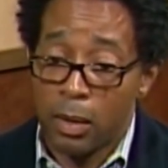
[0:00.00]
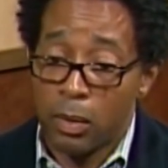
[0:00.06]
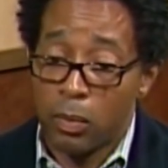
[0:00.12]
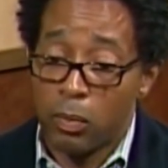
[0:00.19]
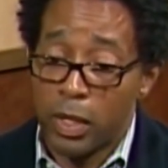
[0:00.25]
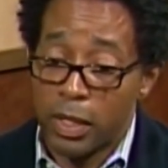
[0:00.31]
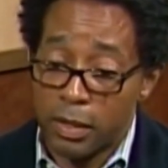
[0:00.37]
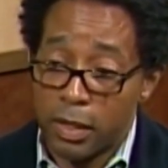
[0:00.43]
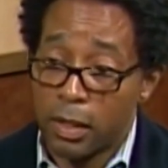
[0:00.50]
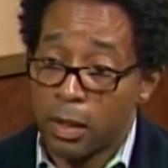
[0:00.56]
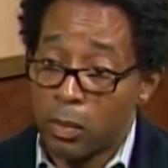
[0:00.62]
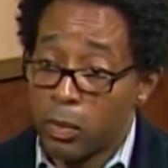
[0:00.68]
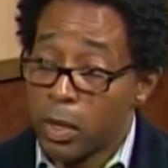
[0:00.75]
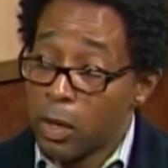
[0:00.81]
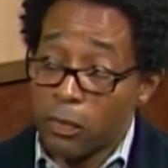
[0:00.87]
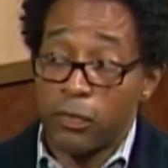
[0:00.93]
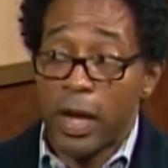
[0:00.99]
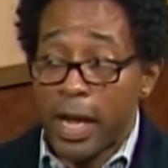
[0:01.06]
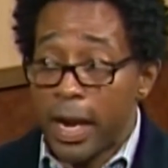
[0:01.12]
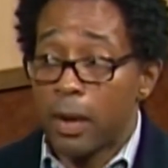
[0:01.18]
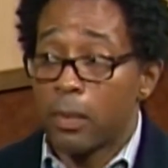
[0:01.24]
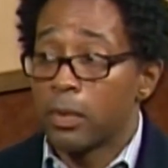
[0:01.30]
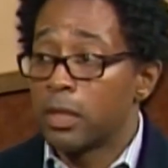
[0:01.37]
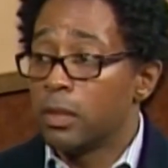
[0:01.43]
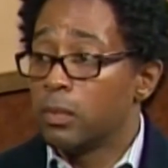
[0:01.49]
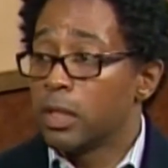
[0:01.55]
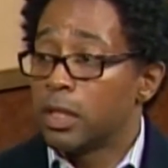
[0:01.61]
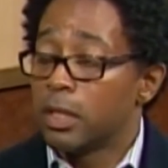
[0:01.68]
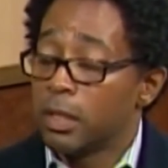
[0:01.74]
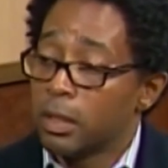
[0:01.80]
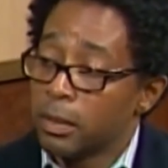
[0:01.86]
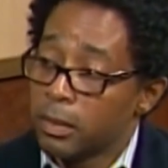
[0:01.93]
We're gonna find out with
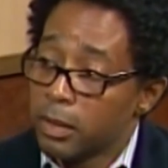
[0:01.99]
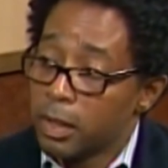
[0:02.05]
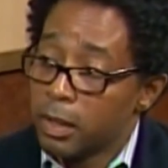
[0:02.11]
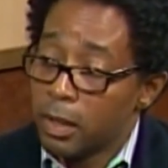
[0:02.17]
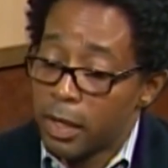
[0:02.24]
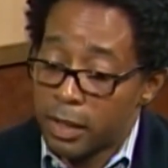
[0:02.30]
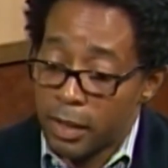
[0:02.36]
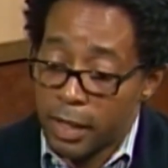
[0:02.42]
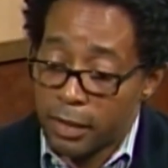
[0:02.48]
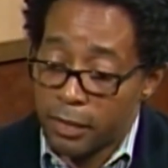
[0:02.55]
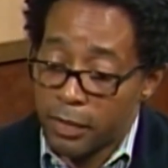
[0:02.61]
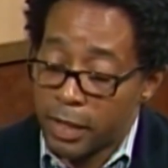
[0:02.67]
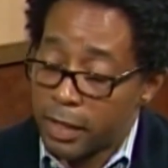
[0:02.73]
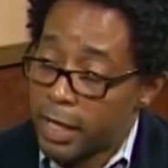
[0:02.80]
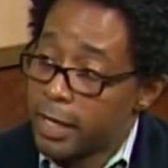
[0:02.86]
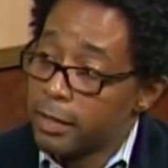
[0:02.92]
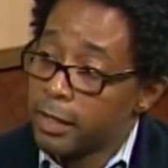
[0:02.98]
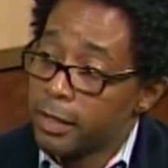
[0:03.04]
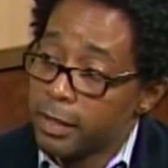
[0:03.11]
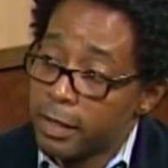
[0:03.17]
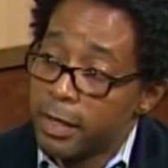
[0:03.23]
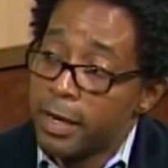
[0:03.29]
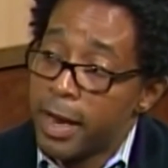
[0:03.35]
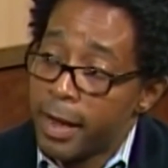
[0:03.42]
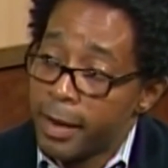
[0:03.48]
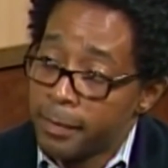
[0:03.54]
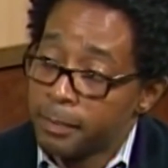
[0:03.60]
the you know, at the end of the day.